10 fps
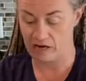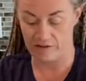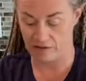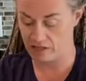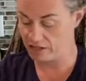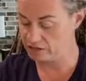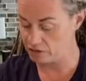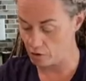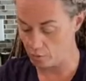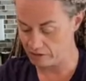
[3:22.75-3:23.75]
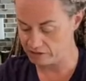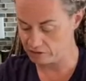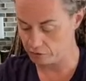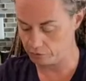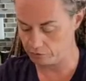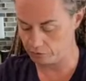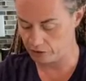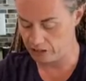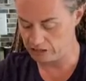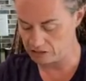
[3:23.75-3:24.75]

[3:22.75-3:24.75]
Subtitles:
Everything's always gluten-free.